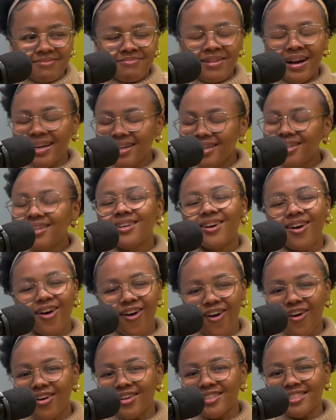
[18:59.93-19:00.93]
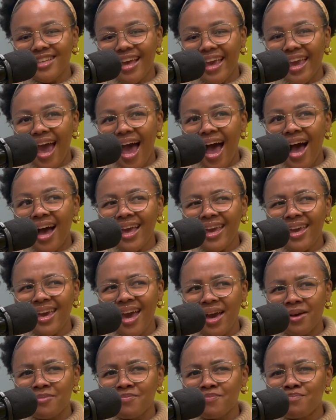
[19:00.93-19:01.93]
my gosh, like, I
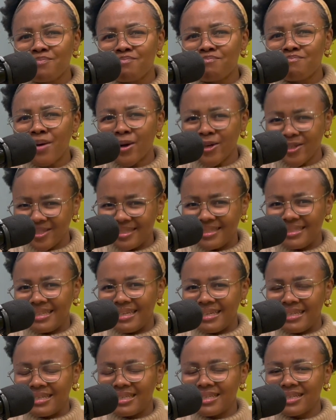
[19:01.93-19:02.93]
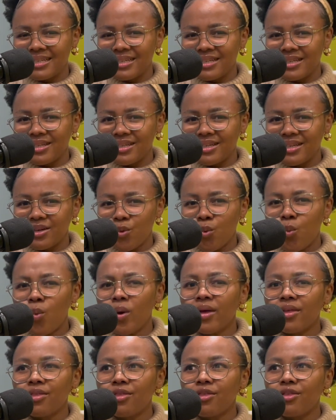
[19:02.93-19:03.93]
am bursting
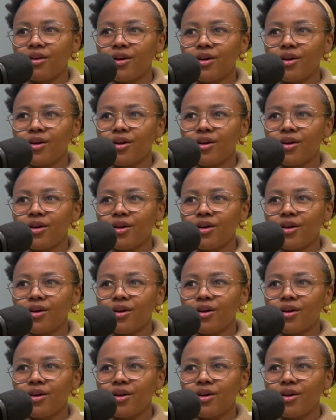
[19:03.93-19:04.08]
with